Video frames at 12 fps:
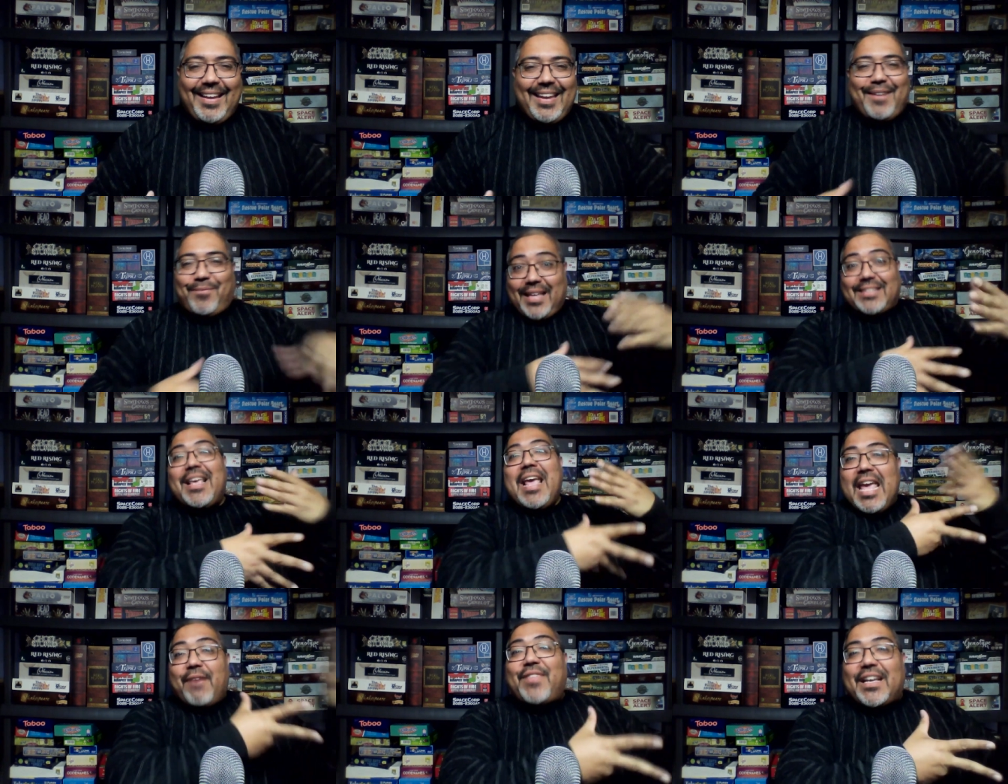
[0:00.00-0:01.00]
if that's
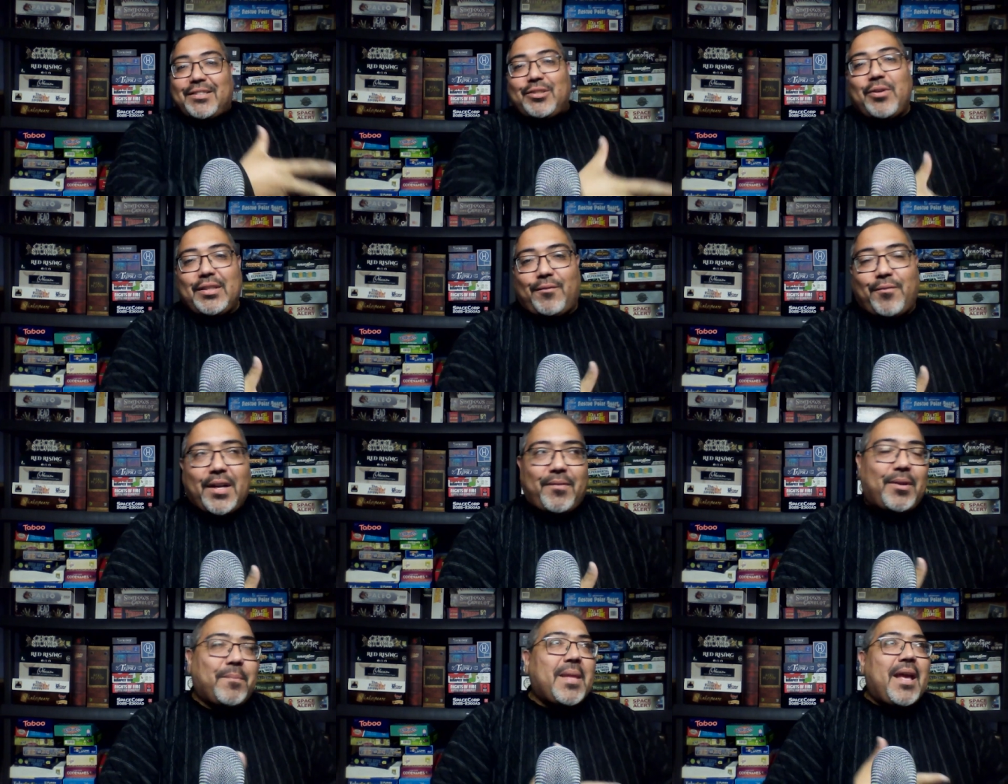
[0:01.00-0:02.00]
if that's the choice in front of
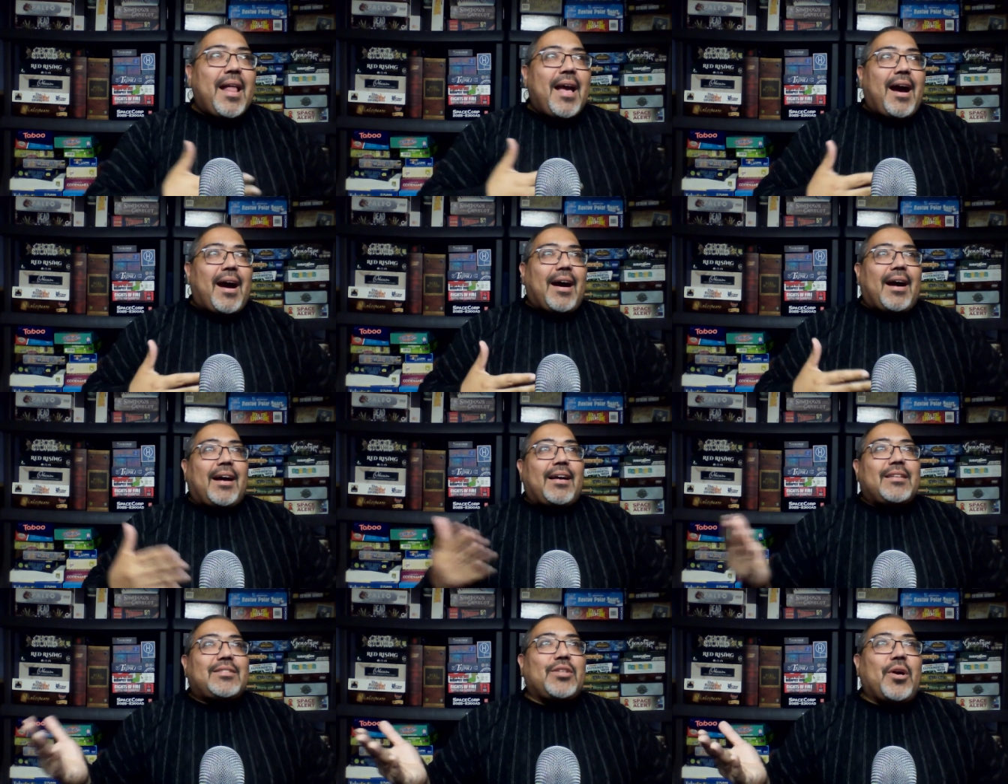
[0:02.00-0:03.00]
you. Uh,
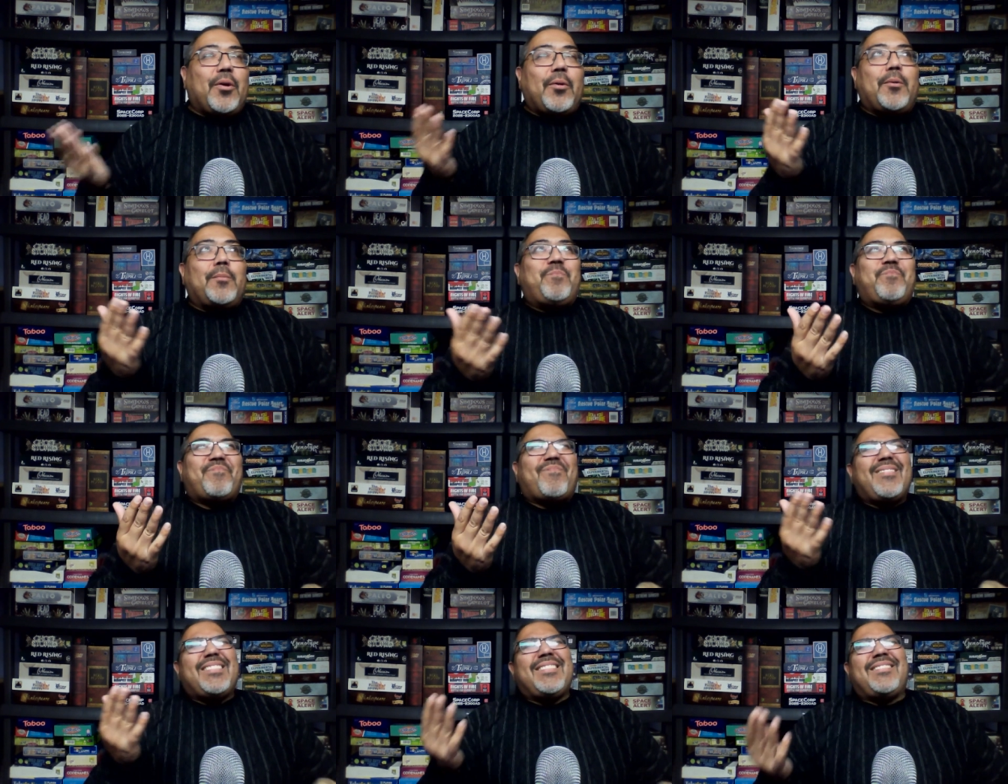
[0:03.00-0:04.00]
so.
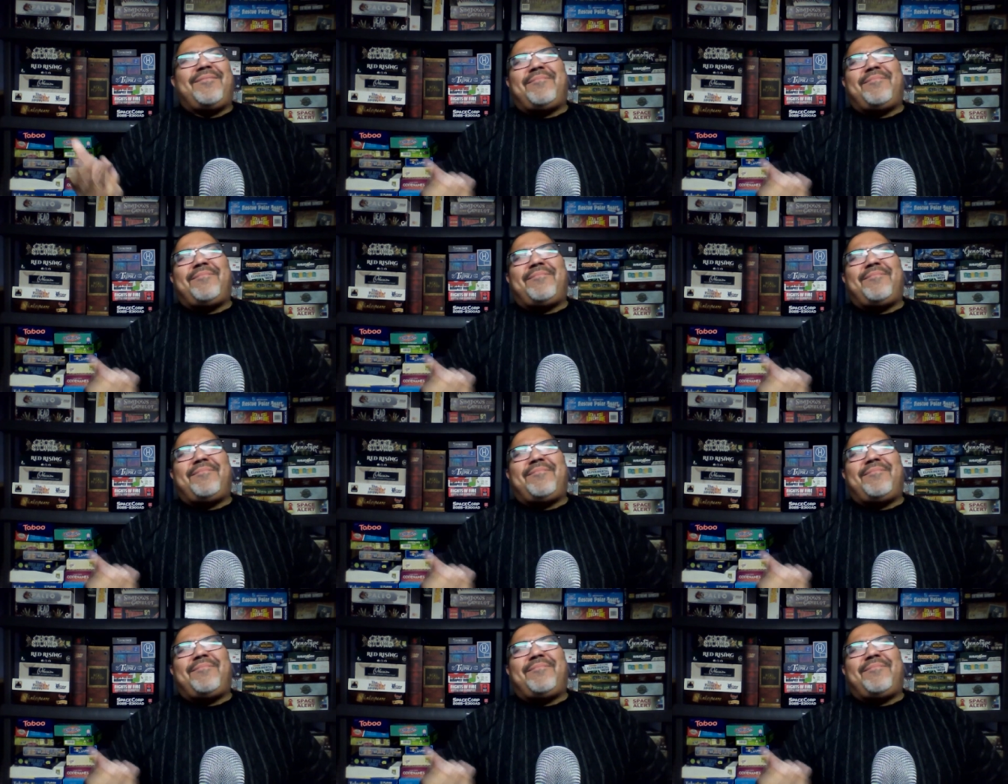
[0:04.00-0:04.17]
Mm